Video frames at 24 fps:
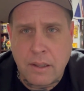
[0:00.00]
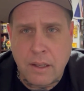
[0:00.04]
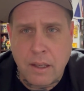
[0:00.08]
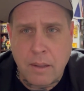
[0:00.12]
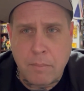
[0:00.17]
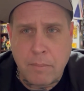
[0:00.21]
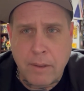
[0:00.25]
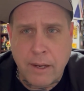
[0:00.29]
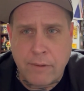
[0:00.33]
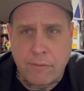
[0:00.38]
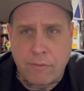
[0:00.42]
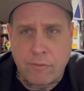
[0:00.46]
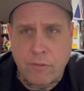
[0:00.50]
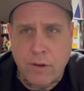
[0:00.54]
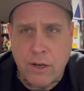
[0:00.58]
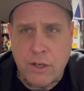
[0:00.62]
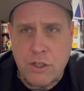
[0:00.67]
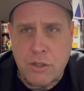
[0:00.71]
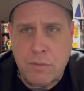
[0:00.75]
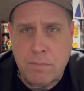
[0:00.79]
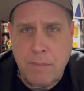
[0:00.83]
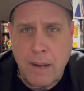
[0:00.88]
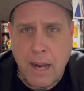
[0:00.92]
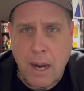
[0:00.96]
by
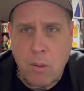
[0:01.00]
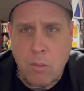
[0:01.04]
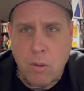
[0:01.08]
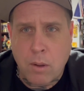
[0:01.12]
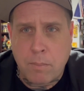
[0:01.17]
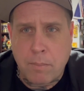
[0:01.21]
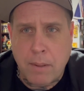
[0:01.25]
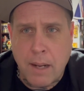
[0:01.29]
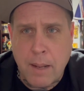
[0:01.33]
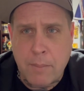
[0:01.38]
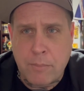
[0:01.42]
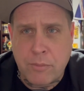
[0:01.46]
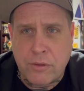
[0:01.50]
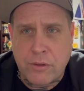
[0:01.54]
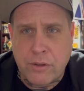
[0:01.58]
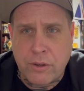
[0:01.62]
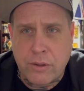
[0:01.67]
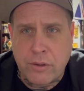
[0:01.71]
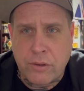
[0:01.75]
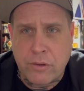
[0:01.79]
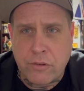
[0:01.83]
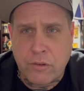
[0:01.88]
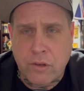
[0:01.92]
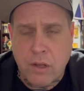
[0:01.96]
French power
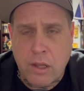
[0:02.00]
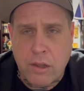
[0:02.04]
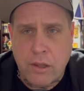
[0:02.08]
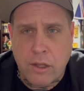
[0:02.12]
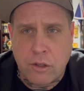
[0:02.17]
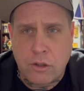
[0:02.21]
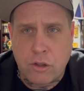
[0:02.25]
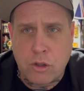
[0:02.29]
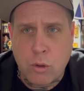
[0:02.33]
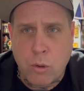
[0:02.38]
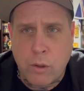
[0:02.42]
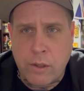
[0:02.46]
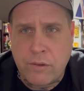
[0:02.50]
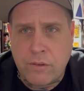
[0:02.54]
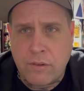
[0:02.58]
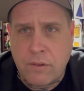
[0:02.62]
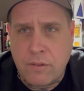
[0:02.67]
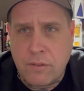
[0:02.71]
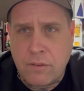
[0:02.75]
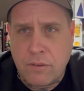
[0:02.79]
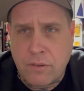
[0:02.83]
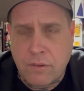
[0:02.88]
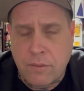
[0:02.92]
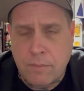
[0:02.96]
popsters, The
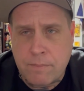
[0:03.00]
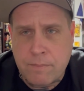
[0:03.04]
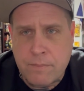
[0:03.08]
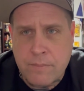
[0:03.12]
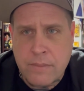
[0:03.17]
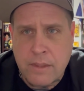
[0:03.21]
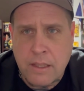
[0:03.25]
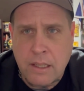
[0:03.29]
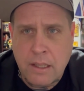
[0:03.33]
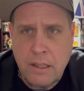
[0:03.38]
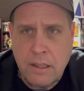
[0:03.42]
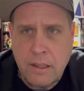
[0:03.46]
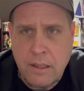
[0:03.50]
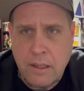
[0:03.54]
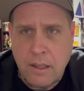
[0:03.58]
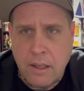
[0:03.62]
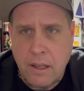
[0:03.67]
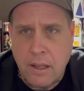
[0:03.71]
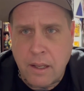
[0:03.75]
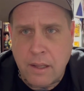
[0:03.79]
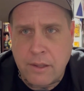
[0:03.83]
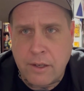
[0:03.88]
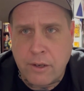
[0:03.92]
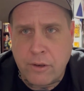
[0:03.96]
Choices.
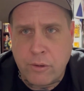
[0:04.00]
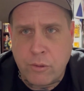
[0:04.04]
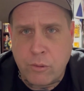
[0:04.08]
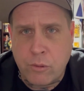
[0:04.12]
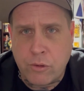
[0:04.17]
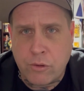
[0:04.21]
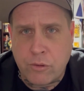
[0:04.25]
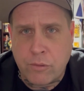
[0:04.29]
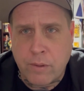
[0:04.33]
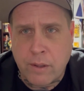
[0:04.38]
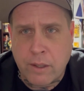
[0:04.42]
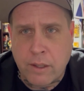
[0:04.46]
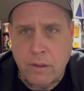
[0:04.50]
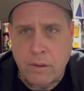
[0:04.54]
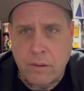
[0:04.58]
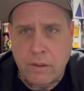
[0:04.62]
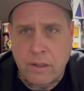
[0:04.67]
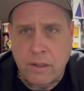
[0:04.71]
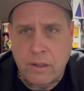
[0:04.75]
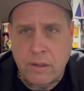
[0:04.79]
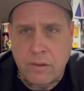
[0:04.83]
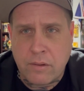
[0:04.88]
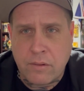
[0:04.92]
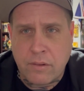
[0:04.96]
Their newest record
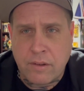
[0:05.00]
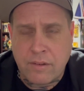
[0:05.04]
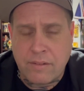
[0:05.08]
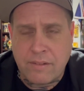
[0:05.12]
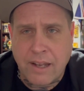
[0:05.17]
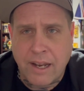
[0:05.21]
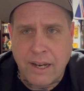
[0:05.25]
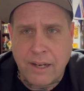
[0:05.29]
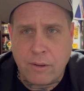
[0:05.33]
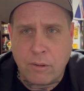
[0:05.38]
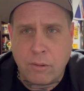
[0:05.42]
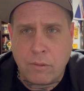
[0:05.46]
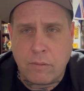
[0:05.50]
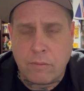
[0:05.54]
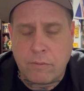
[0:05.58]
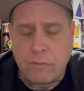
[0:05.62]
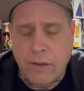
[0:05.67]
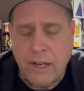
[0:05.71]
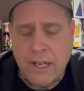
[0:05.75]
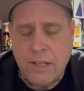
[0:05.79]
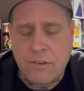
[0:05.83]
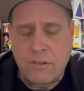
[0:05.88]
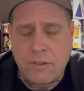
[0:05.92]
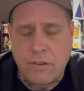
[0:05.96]
is entitled
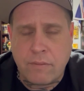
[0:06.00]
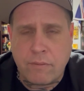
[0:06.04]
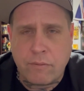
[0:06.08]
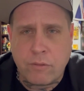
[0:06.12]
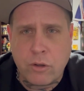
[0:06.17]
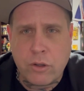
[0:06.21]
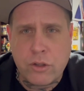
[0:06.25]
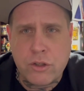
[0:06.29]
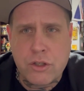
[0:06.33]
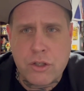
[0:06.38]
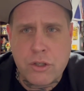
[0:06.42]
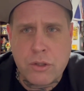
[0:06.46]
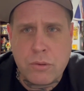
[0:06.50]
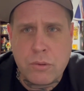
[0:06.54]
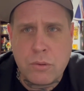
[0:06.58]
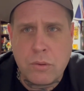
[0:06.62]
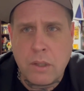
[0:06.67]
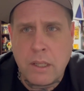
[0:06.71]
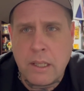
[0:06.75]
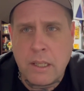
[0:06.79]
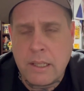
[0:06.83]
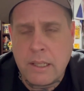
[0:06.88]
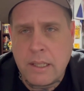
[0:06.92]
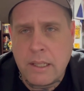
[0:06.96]
Vice and
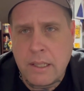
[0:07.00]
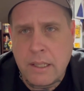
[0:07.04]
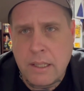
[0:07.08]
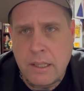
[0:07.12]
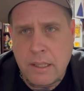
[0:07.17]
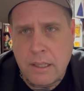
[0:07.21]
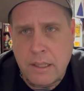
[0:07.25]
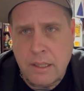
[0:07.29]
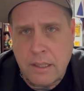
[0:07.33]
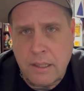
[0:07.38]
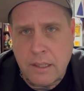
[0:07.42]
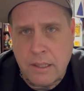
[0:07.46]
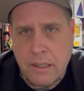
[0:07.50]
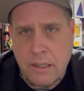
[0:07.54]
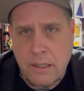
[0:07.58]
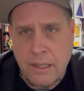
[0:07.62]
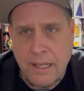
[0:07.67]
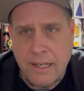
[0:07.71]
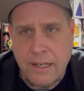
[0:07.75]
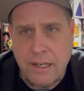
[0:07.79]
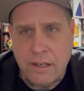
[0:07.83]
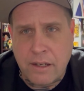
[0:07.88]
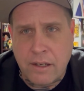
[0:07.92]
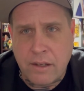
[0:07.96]
Virtue,
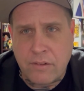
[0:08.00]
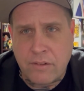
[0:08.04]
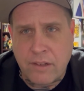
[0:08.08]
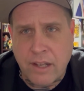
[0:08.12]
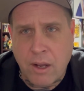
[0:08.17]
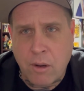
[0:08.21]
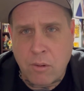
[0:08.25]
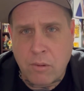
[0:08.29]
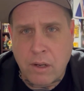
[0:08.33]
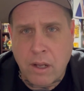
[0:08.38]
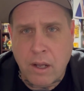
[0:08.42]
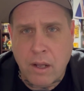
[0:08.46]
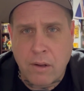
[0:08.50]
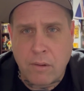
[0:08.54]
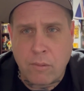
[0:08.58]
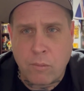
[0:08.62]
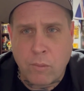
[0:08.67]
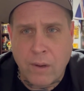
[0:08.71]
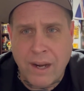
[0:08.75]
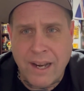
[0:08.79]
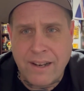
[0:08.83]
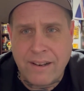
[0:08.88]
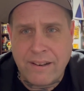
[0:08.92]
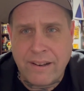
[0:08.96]
and it is out on
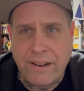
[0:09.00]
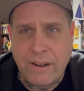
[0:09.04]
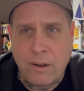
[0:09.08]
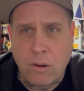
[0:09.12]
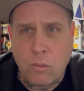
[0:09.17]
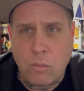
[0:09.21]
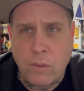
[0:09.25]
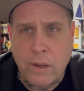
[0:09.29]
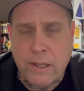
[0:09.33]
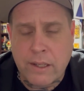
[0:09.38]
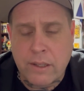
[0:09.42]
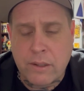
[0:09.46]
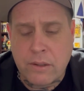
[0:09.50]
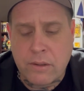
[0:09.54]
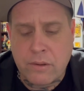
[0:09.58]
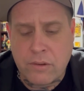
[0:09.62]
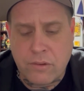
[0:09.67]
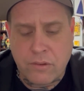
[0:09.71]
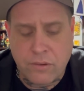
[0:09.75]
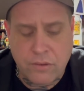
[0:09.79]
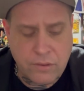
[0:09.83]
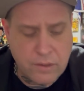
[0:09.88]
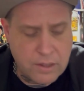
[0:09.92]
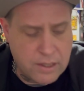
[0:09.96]
Randale
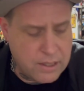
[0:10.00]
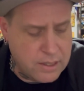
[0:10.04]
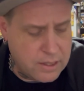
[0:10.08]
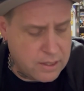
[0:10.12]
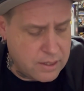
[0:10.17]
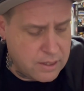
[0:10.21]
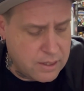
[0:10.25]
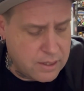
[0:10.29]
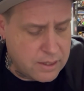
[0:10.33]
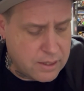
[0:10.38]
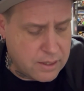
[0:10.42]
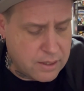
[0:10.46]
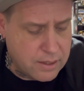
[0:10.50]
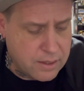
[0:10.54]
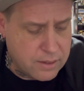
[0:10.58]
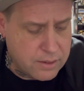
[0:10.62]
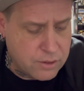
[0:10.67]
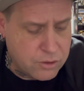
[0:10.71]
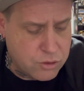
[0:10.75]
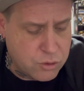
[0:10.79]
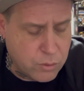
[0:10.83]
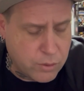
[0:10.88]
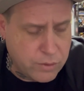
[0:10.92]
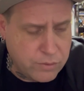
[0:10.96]
Records.
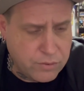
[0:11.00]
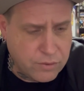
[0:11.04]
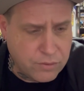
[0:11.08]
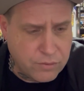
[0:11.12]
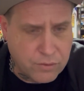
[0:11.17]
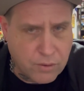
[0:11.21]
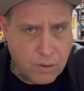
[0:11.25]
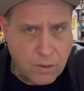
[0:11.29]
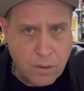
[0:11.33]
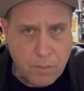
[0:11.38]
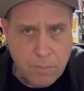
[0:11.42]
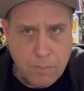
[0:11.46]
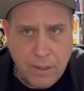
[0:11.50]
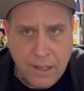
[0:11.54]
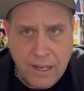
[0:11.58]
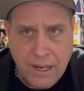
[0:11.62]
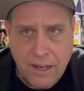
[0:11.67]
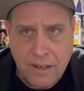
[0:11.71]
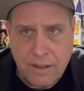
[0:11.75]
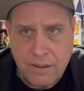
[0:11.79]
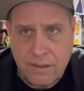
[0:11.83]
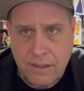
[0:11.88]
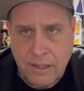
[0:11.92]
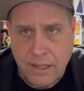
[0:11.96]
The Choices are a
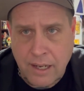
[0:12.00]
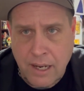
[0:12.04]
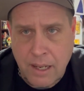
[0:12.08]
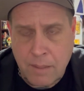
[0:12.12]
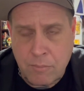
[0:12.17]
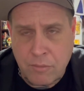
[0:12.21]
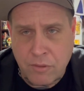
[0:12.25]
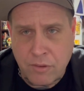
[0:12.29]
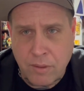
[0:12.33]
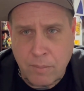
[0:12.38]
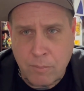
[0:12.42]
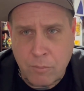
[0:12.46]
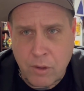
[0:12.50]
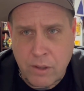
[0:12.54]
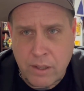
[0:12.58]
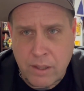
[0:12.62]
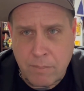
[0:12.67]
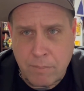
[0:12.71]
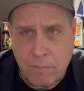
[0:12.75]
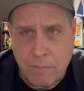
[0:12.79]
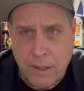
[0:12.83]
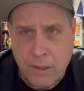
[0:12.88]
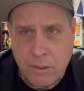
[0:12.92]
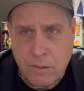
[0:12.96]
band that I'm somewhat
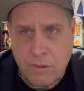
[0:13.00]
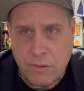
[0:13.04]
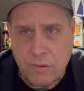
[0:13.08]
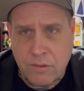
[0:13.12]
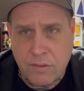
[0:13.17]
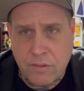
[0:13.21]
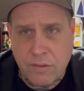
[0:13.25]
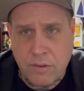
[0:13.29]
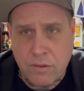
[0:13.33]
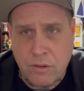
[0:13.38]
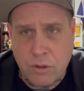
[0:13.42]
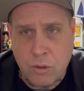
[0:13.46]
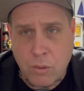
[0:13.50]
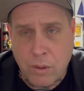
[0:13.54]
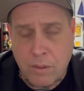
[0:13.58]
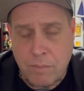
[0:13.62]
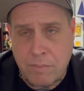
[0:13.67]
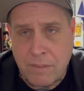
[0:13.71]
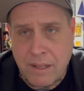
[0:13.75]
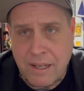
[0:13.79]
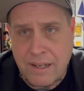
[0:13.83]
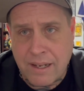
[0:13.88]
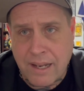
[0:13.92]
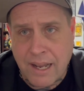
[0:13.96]
embarrassed to
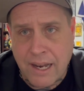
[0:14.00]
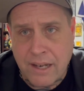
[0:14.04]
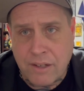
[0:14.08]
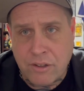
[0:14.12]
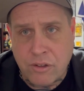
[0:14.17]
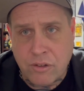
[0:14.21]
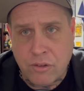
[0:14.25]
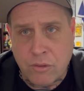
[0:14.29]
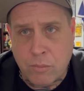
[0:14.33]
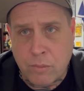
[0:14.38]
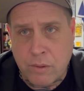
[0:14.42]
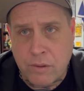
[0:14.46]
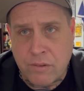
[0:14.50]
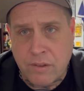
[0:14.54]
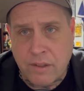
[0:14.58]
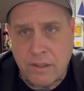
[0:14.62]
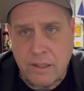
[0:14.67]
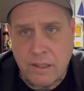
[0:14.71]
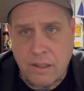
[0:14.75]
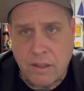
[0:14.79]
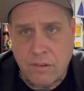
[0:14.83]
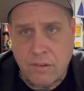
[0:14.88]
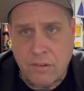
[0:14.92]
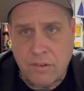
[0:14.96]
admit I just
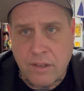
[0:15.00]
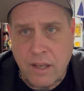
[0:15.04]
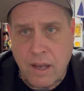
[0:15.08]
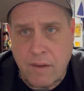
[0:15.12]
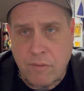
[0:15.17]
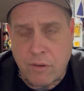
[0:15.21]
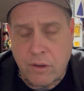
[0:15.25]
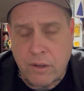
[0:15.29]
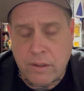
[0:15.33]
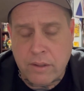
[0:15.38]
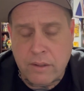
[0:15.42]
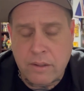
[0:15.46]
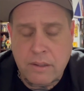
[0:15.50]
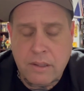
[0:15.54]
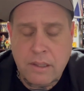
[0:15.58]
recently discovered